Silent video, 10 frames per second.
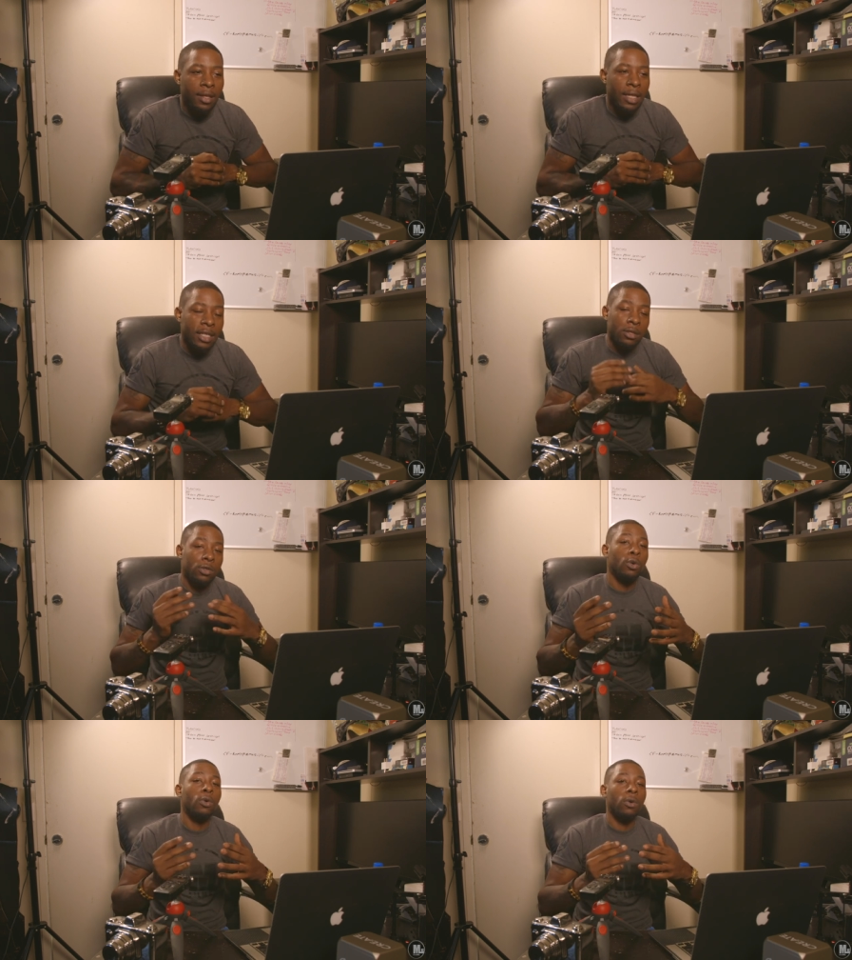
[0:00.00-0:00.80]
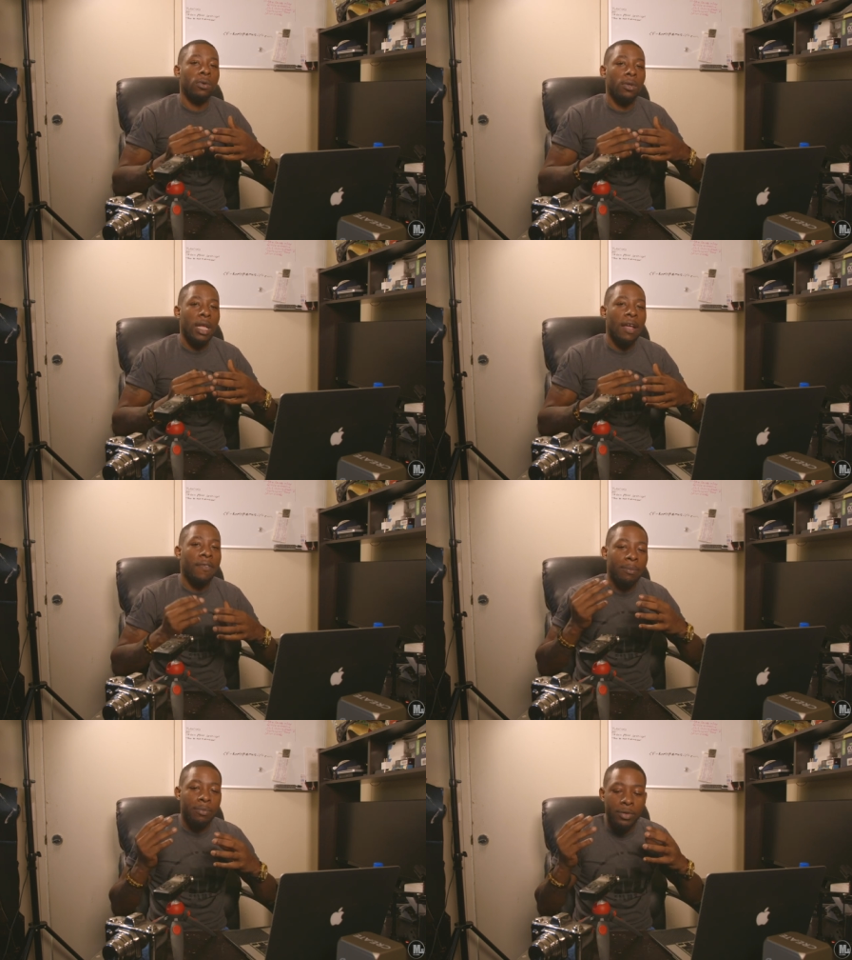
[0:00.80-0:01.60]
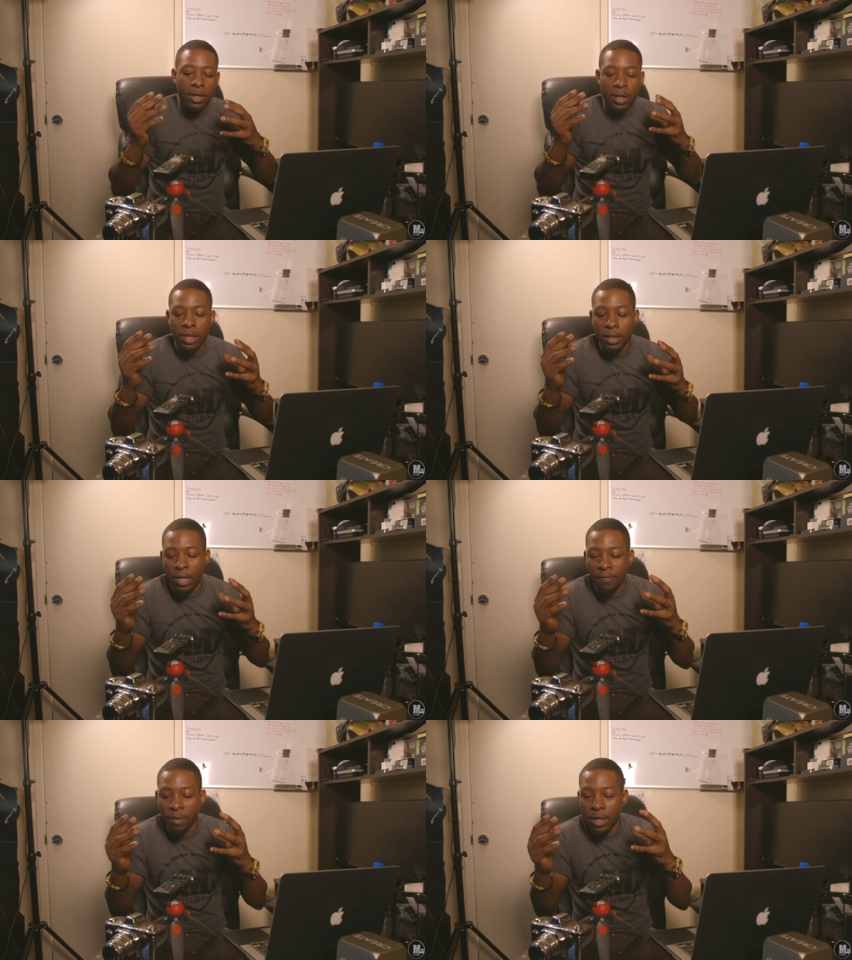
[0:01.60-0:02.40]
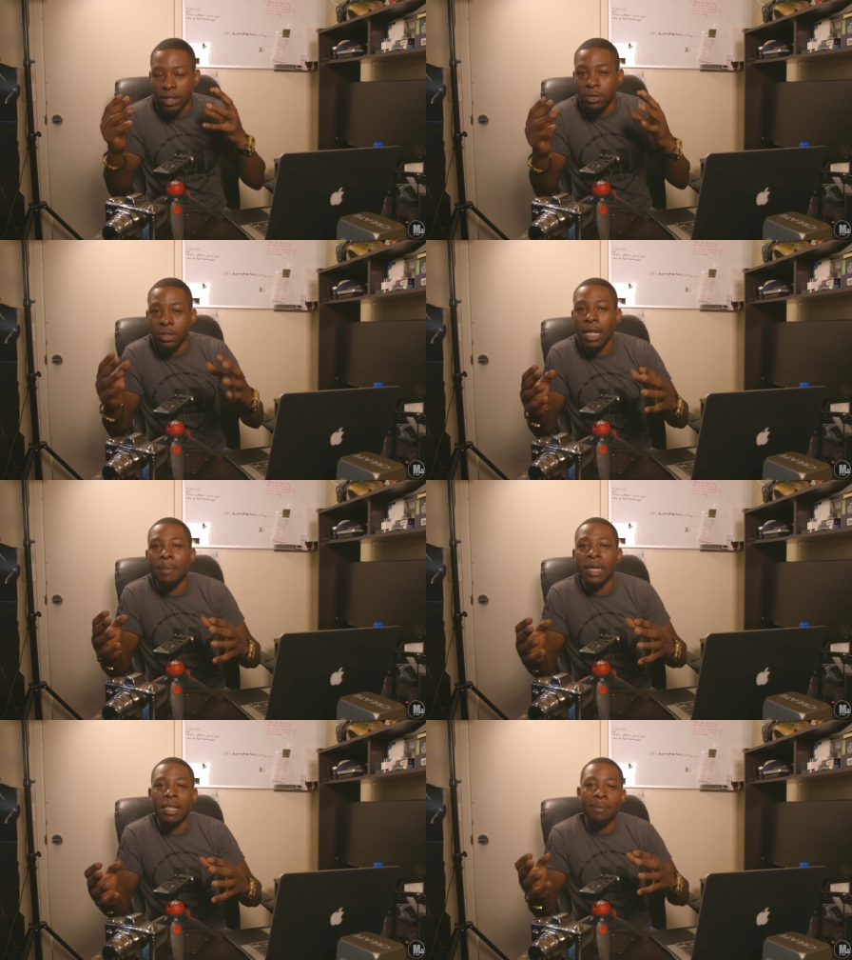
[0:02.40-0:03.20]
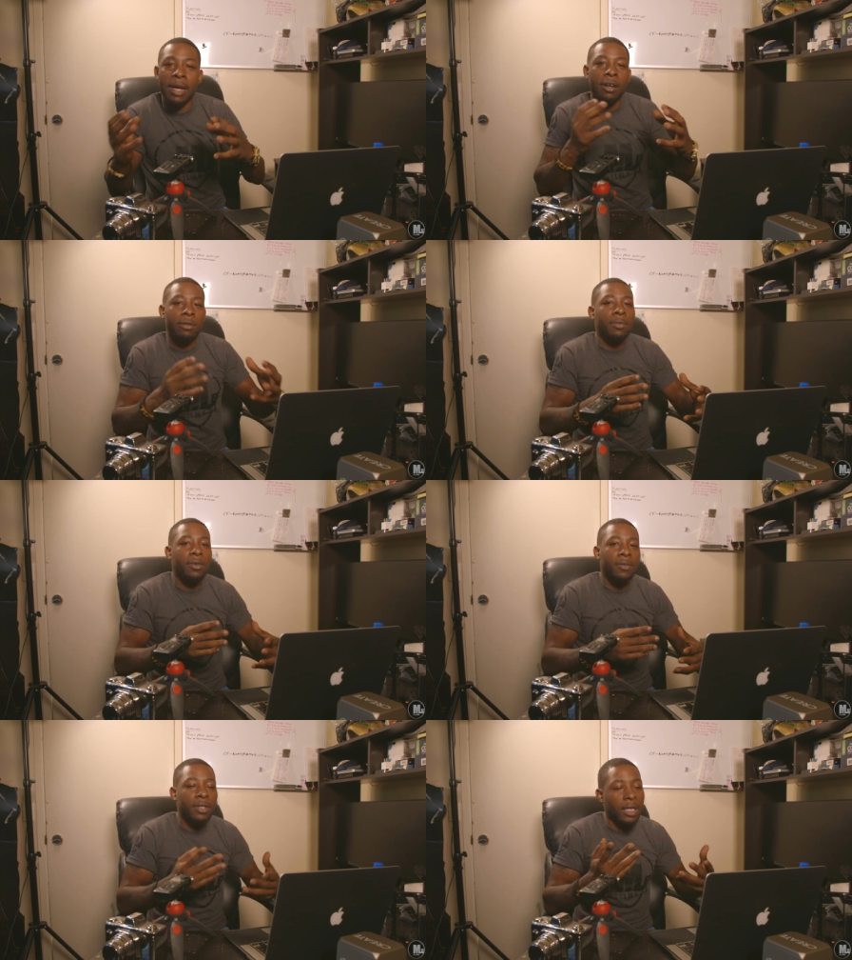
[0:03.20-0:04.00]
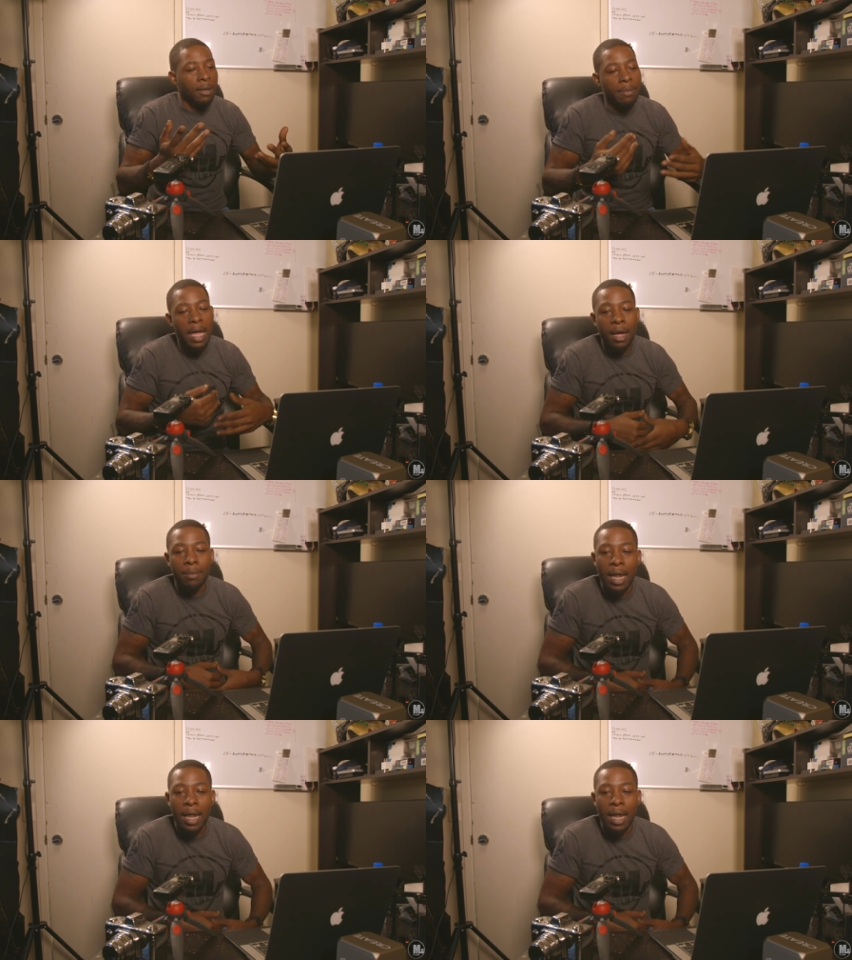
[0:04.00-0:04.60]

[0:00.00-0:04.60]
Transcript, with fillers: that's a tool. If I'm gonna if I'm gonna use that money to make other moves, then bam.